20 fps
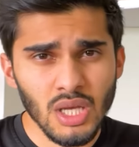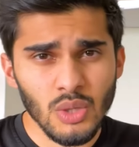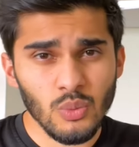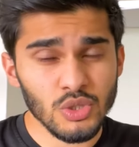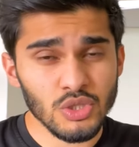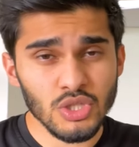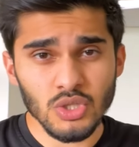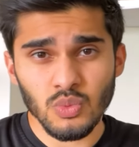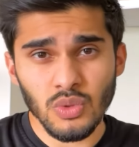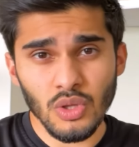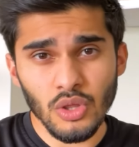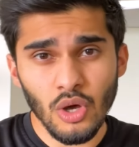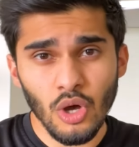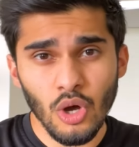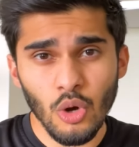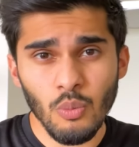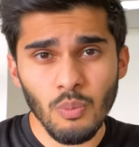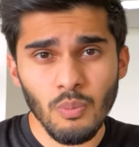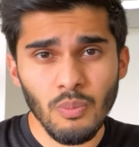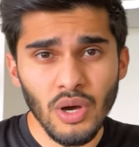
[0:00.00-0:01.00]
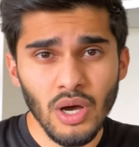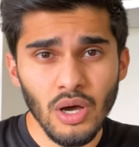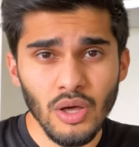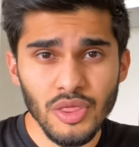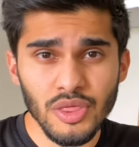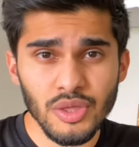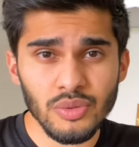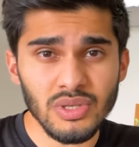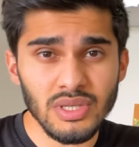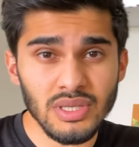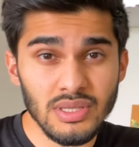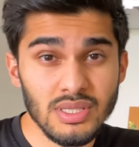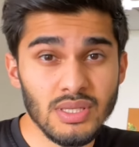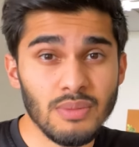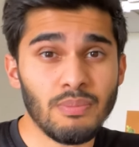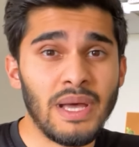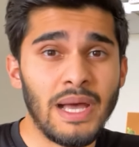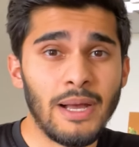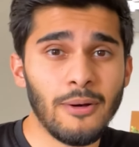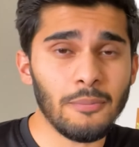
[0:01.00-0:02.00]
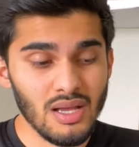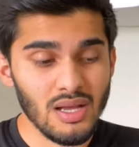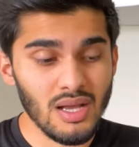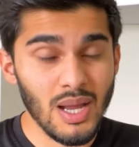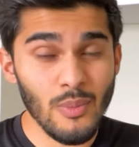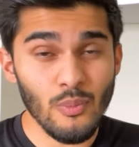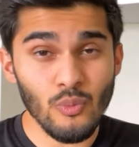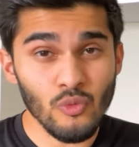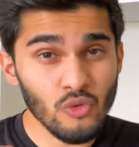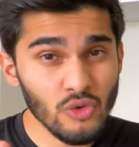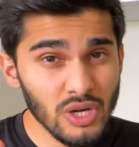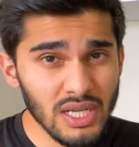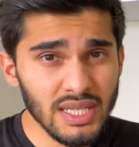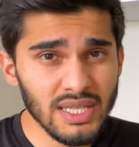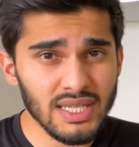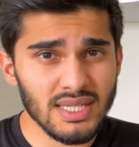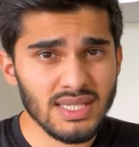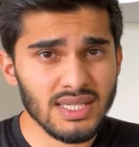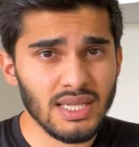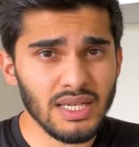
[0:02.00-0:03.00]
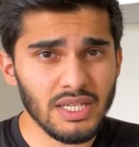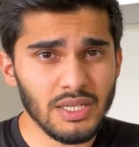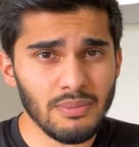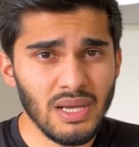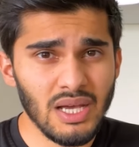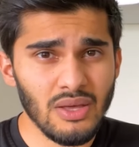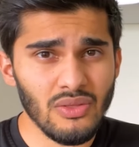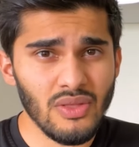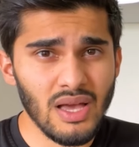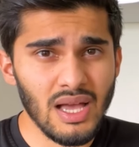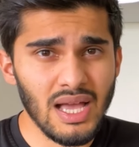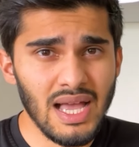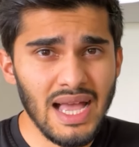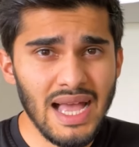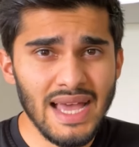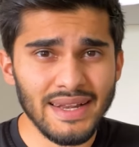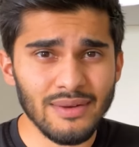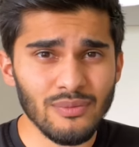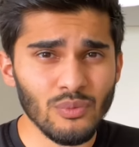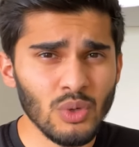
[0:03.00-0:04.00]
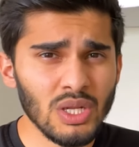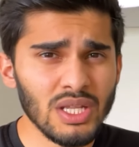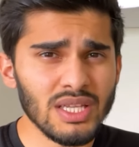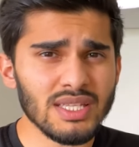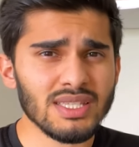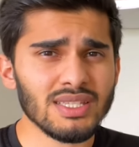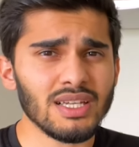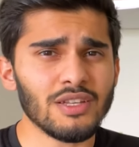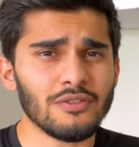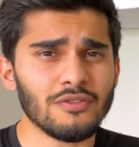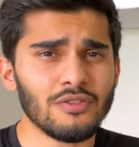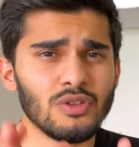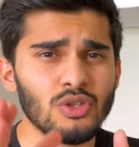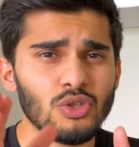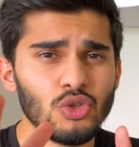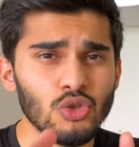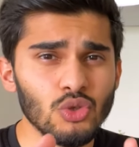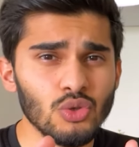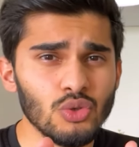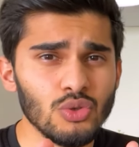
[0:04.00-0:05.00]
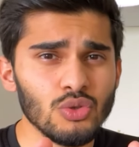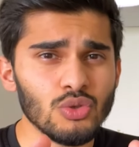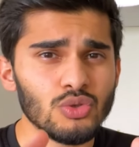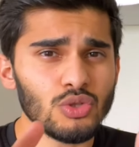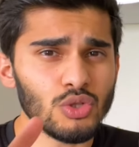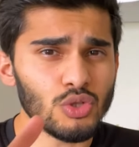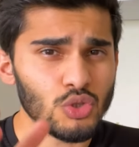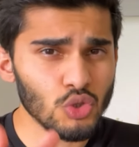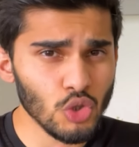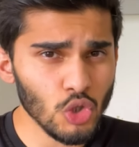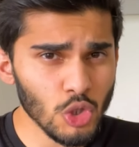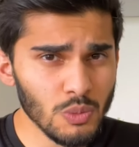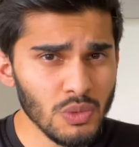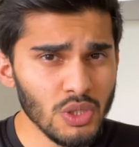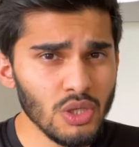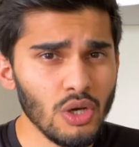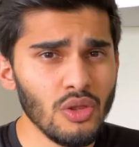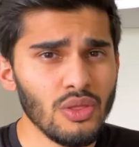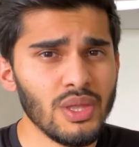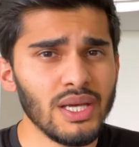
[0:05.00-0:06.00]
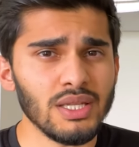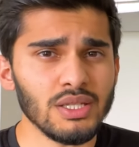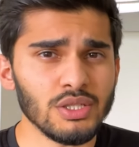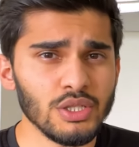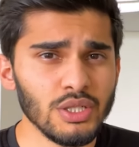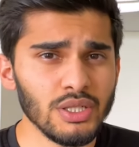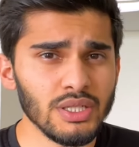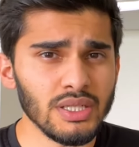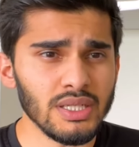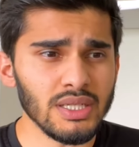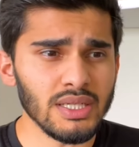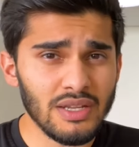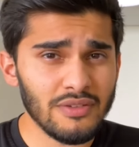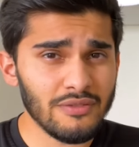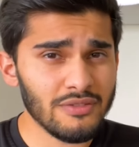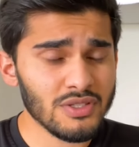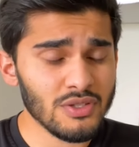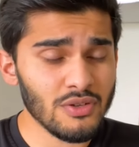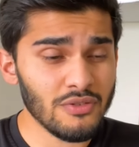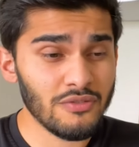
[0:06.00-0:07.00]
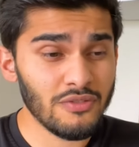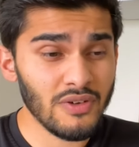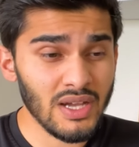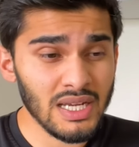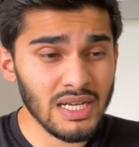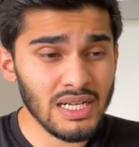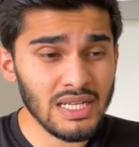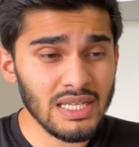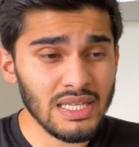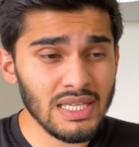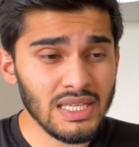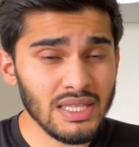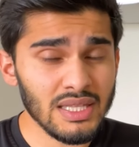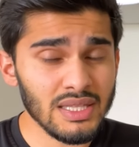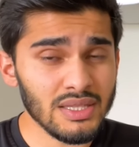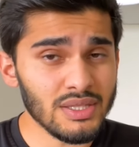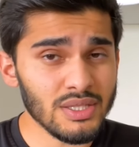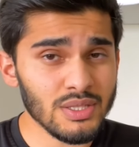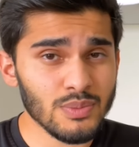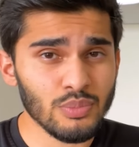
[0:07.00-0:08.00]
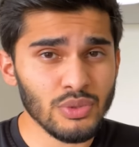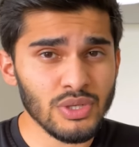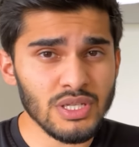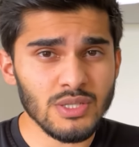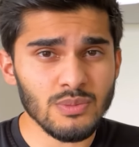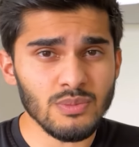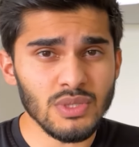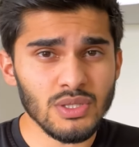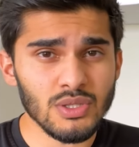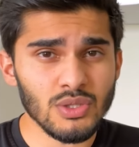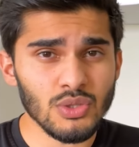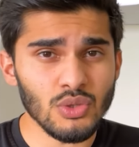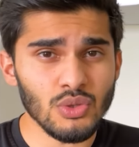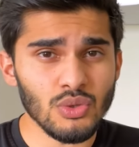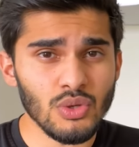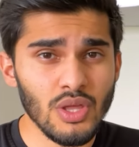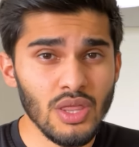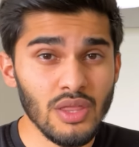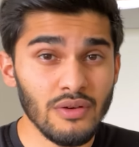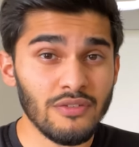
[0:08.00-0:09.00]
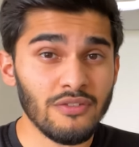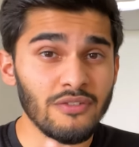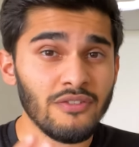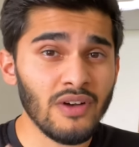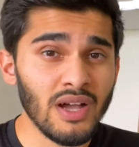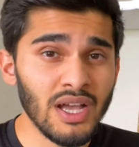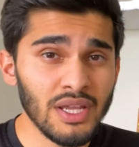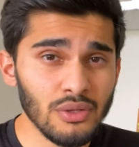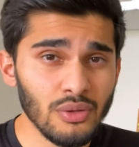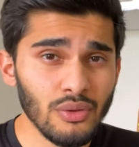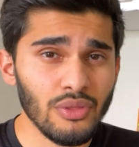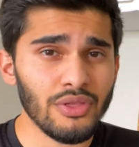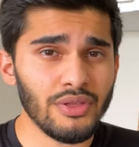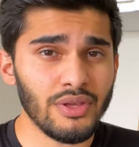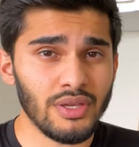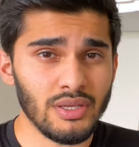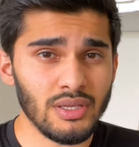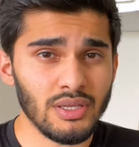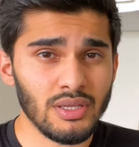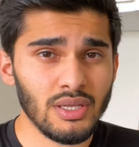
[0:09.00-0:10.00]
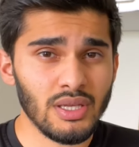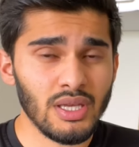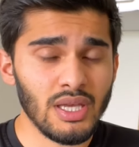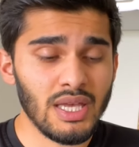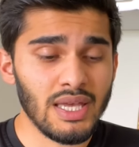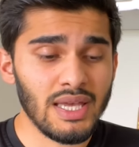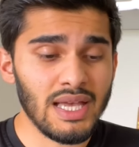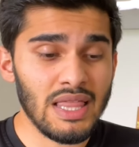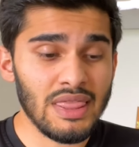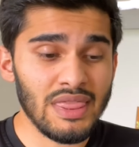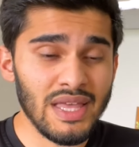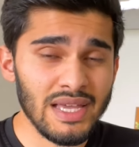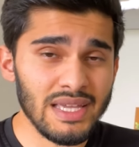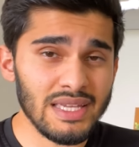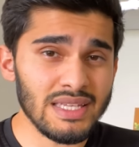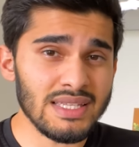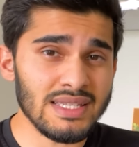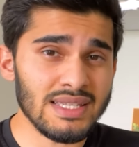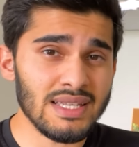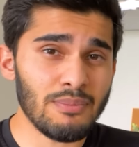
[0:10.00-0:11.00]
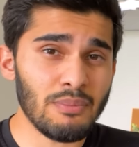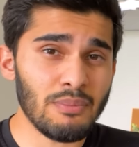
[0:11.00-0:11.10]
which is what the whole Part 3 is about. I'm really excited about that, and I'm really excited for you to join me on that journey. And so finally, this brings me to the final thing, and that is